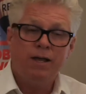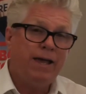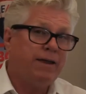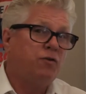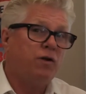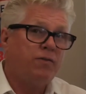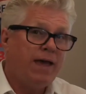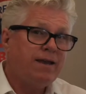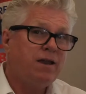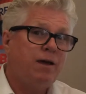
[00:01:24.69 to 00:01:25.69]
And during
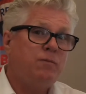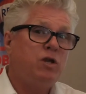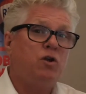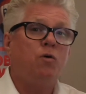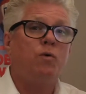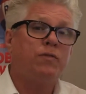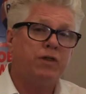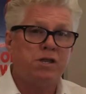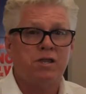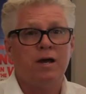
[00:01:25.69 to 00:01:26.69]
that time, you don't want the
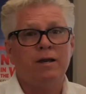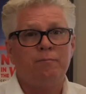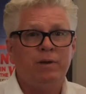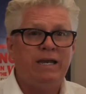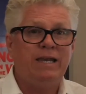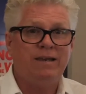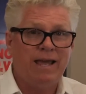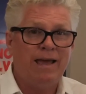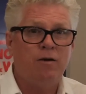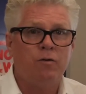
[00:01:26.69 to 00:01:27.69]
sun beating
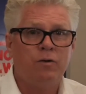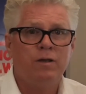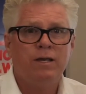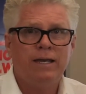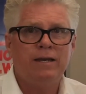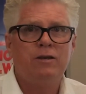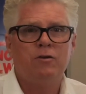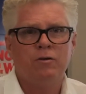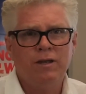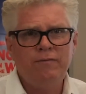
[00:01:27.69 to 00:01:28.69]
down into
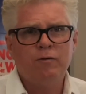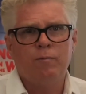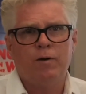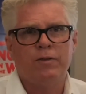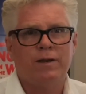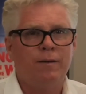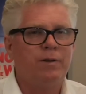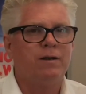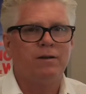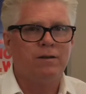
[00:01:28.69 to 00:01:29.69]
your living room all the time.
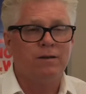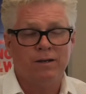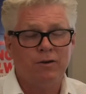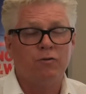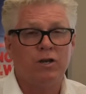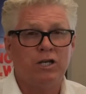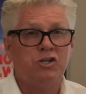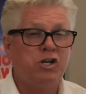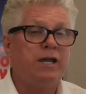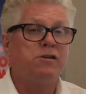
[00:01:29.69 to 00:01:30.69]
It'll literally
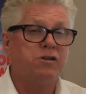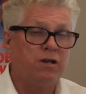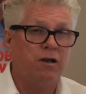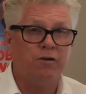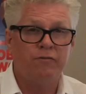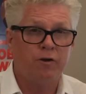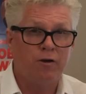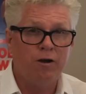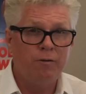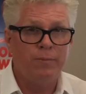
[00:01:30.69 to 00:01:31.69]
change the color of your
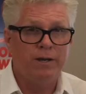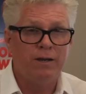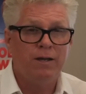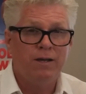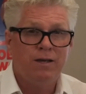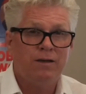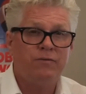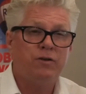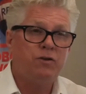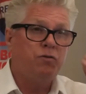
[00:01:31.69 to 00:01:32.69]
carpet if
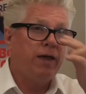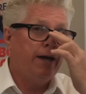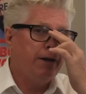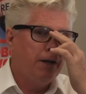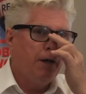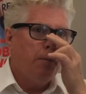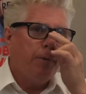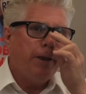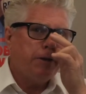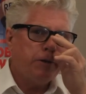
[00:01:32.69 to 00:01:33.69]
you do that.
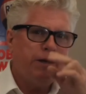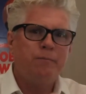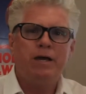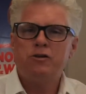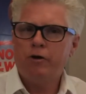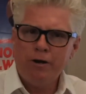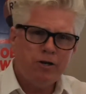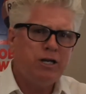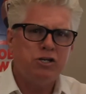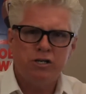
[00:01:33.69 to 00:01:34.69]
Plus, it makes your air
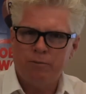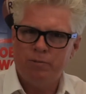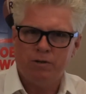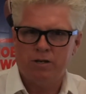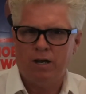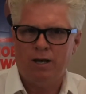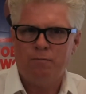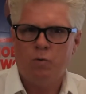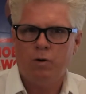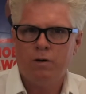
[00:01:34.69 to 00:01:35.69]
conditioning bills a lot
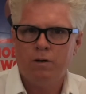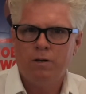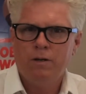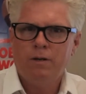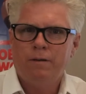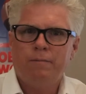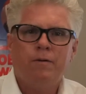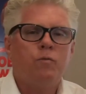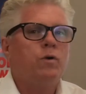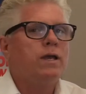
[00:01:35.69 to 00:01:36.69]
more.
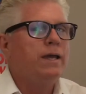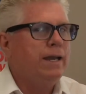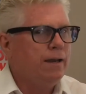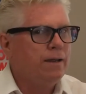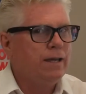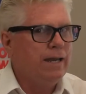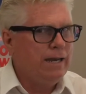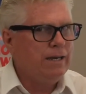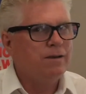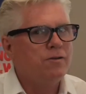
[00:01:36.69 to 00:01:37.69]

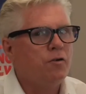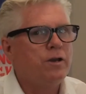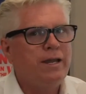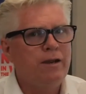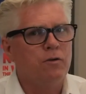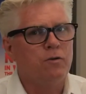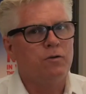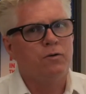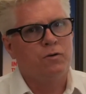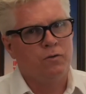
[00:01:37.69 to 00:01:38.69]
Canadians aren't here
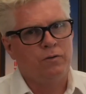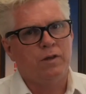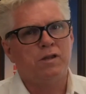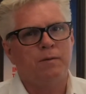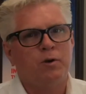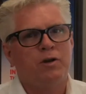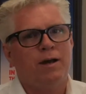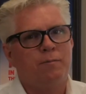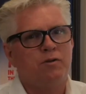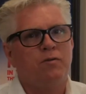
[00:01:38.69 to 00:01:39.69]
during the
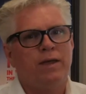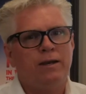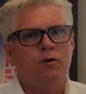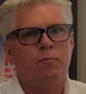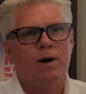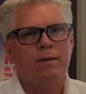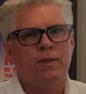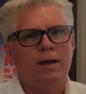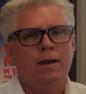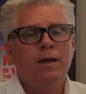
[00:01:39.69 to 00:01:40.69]
summertime, so they don't mind
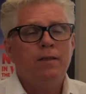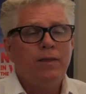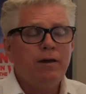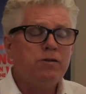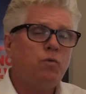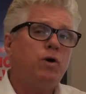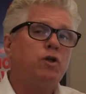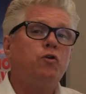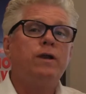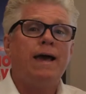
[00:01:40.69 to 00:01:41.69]
that. They also want
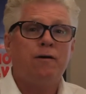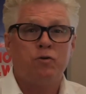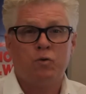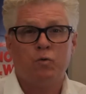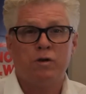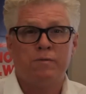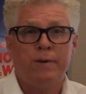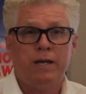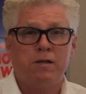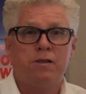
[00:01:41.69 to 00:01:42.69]
good outdoor
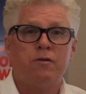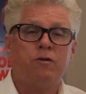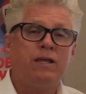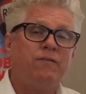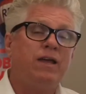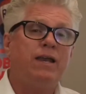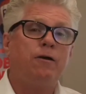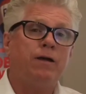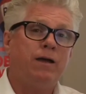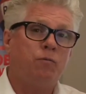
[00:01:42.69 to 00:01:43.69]
space. They're leaving an
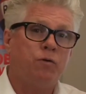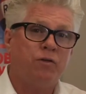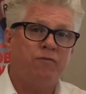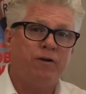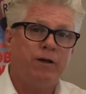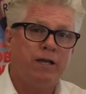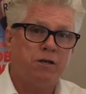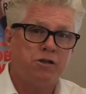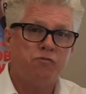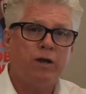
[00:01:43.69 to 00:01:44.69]
area where they're very
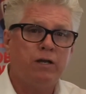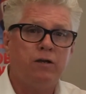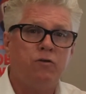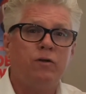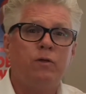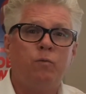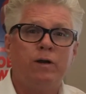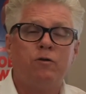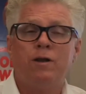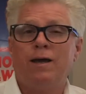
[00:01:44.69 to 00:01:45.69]
constricted during the
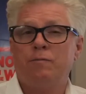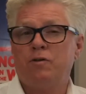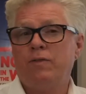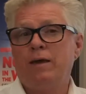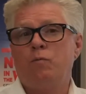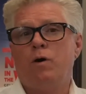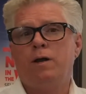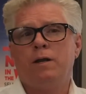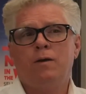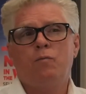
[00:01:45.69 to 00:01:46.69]
wintertime, so they want,
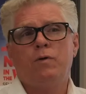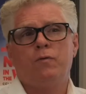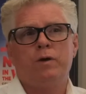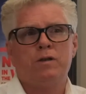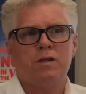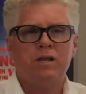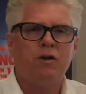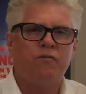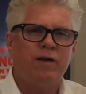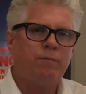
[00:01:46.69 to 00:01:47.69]
whether it's a
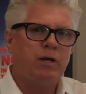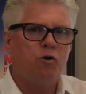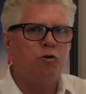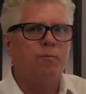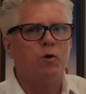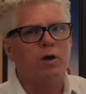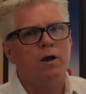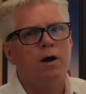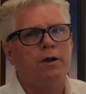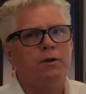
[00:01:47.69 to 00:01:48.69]
single family home or a
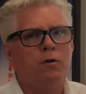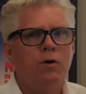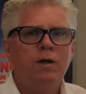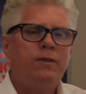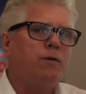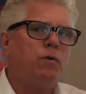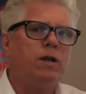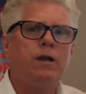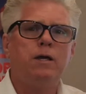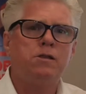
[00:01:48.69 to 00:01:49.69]
condo, they want a
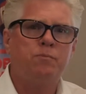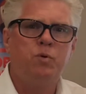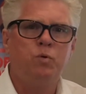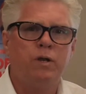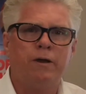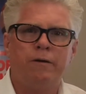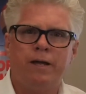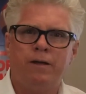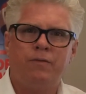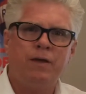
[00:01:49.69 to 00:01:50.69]
nice pool
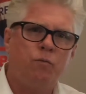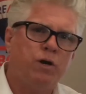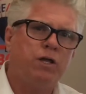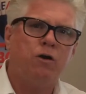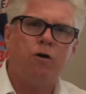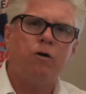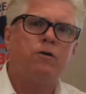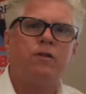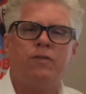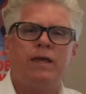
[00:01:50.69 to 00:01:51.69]
area. They want a yard
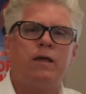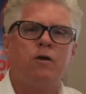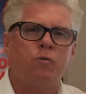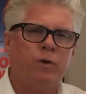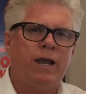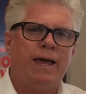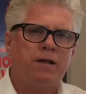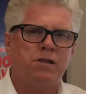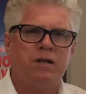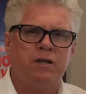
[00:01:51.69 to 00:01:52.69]
that they can go
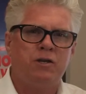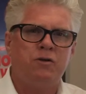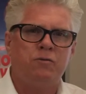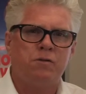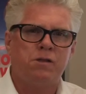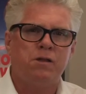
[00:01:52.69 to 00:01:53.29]
relax in and use.